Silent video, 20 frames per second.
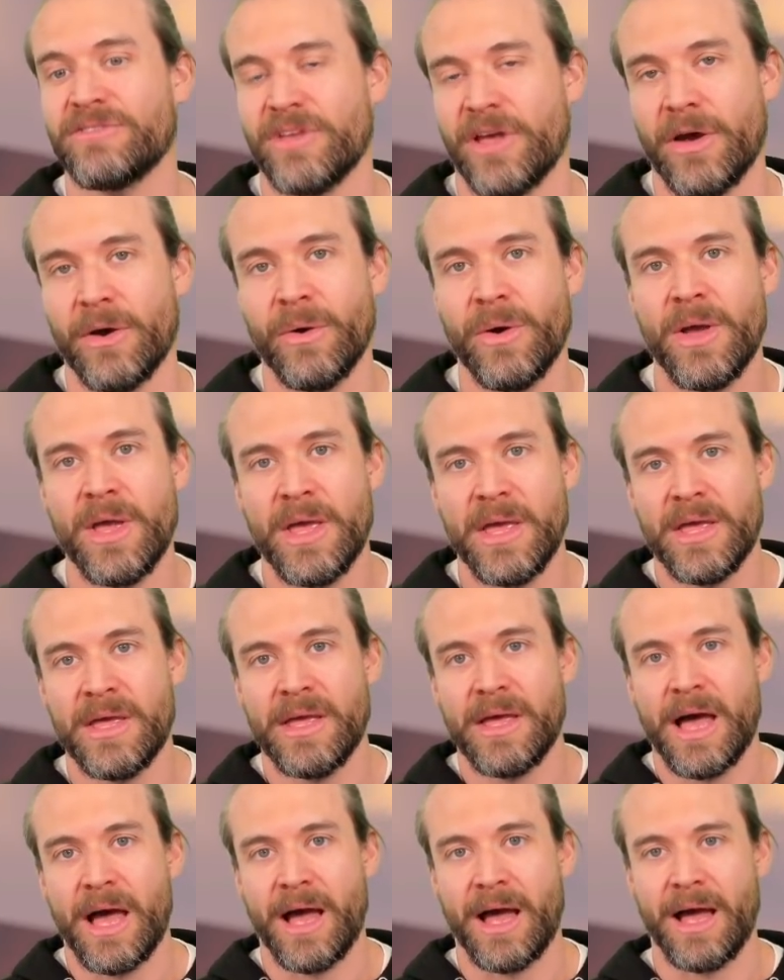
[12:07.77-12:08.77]
So
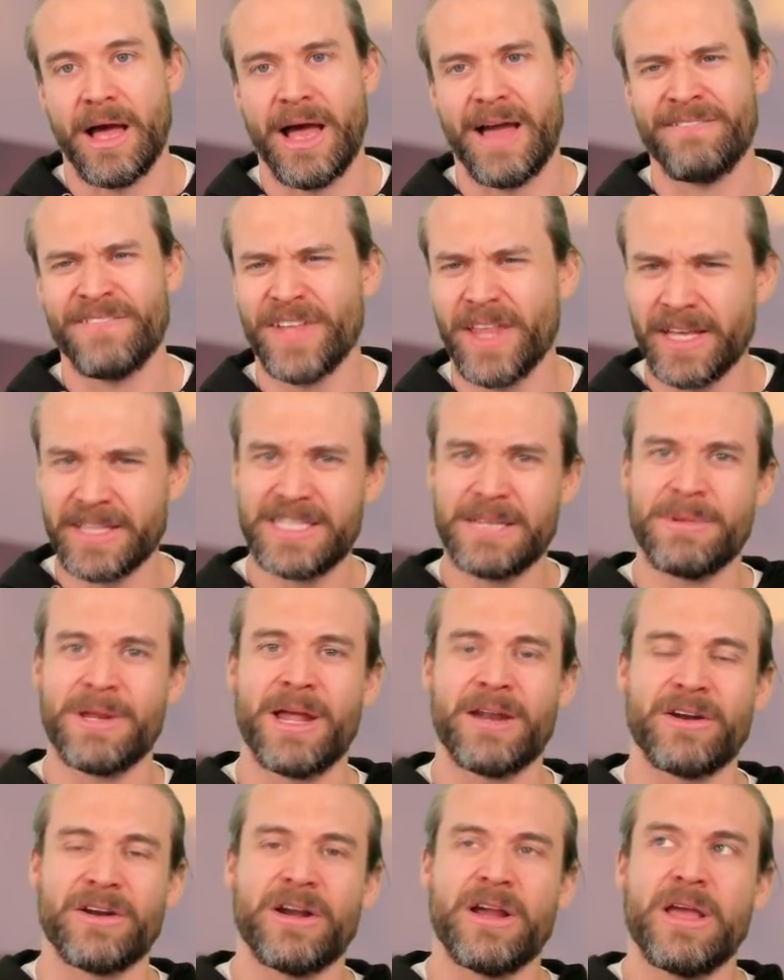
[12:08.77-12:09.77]
I feel like Demon
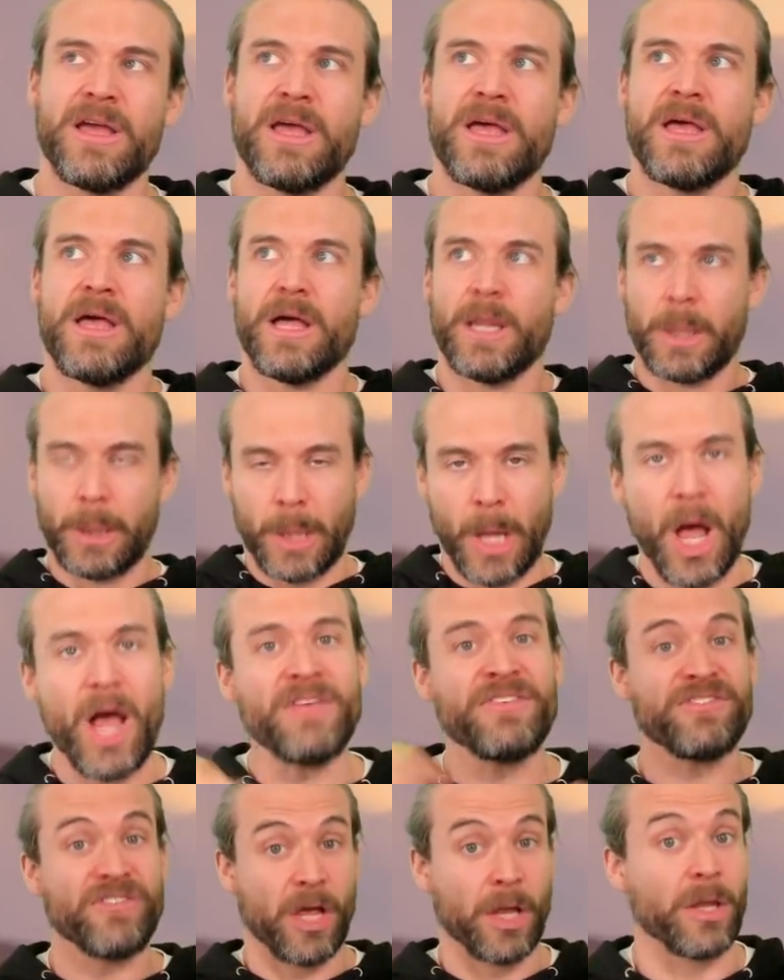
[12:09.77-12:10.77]
Hunter
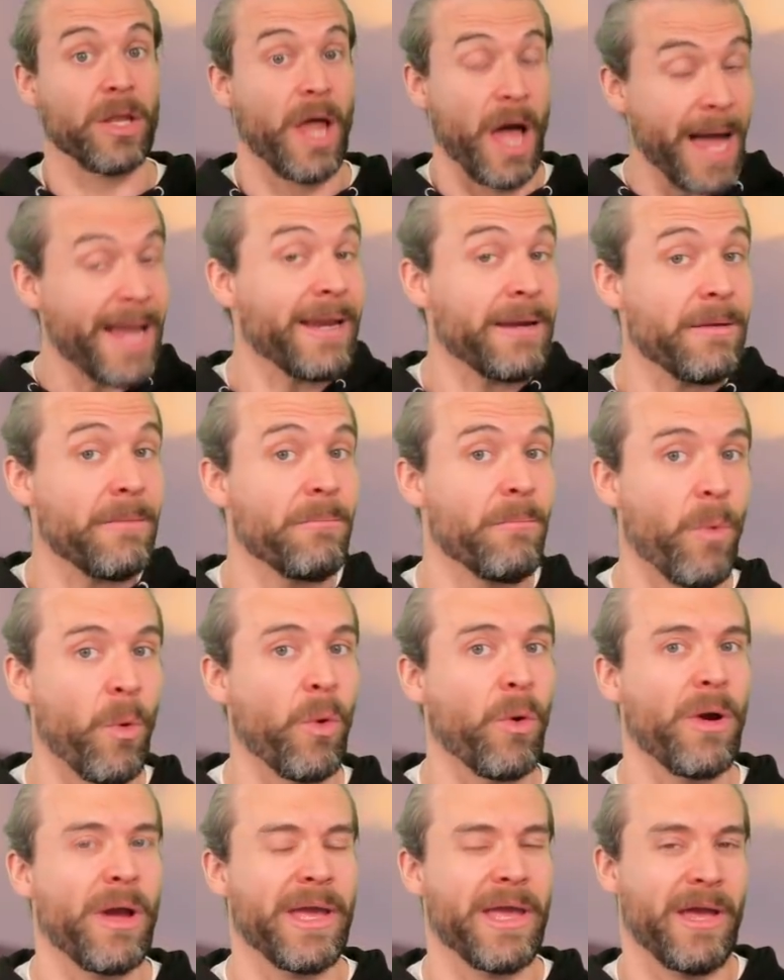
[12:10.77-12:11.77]
lost a lot
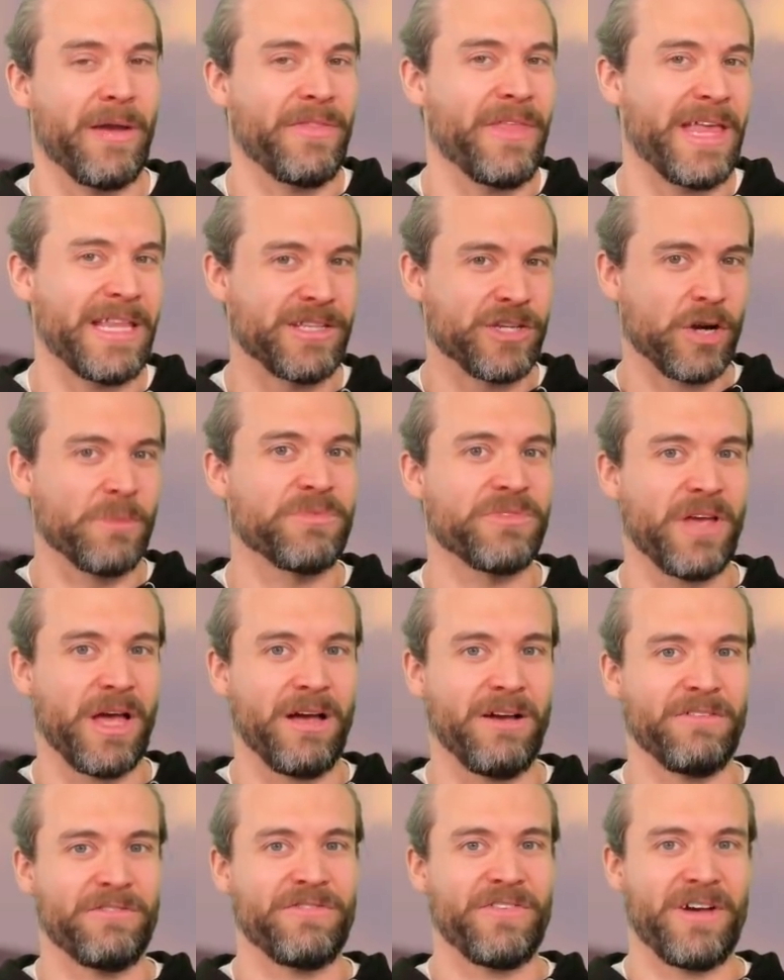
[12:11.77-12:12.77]
more, in terms
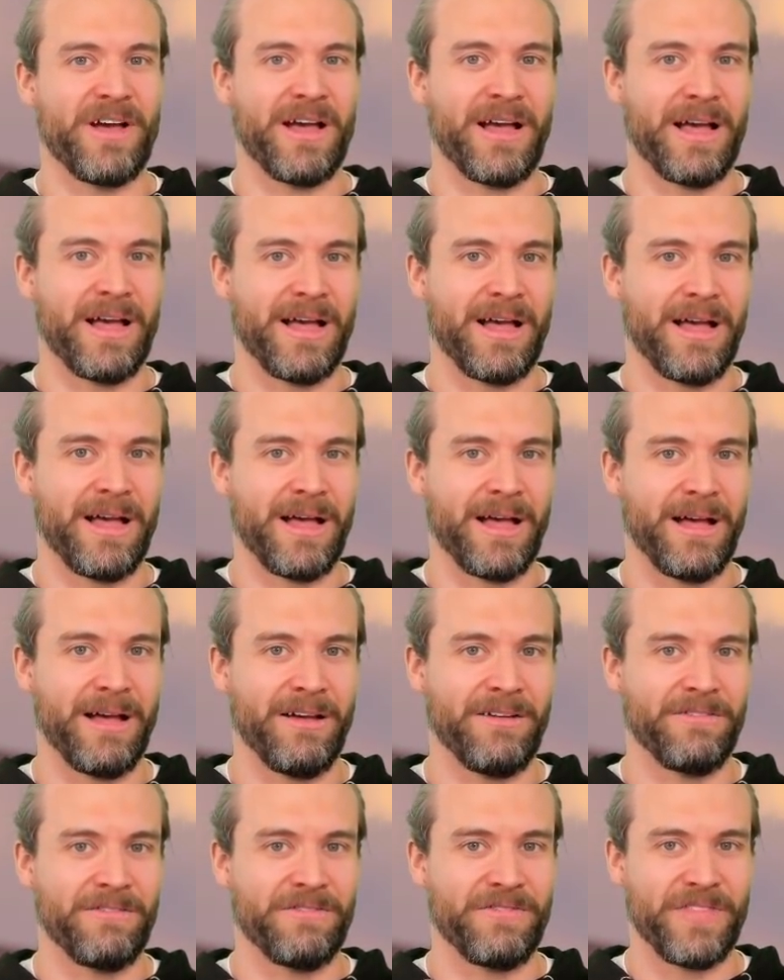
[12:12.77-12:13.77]
of
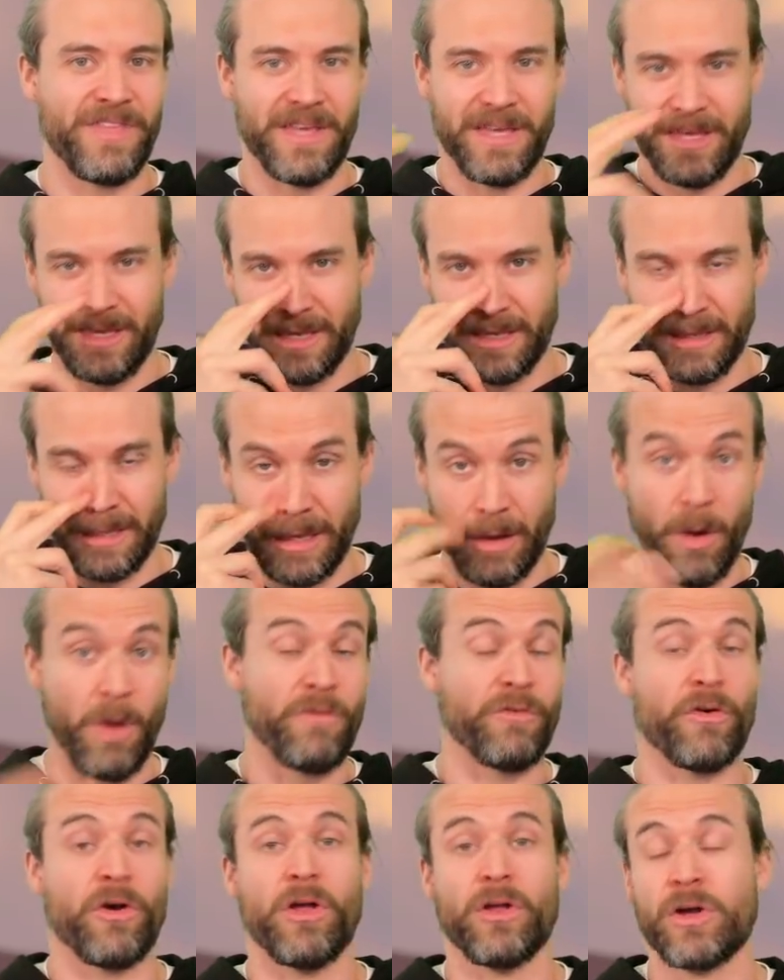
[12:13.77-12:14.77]
the
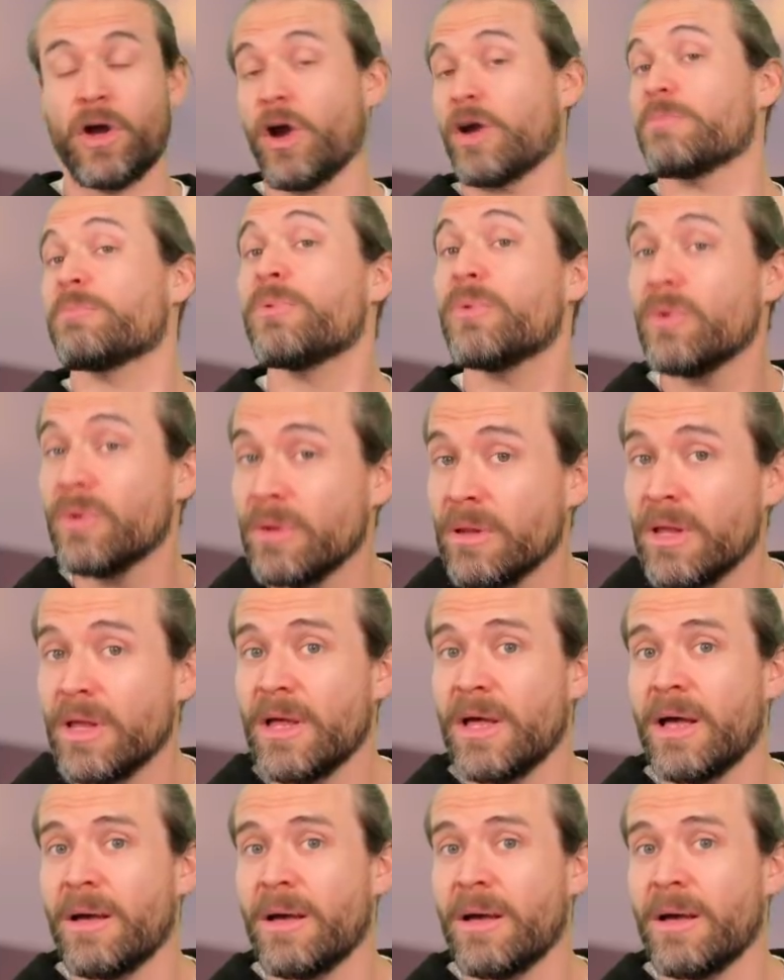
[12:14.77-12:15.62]
overall card pool.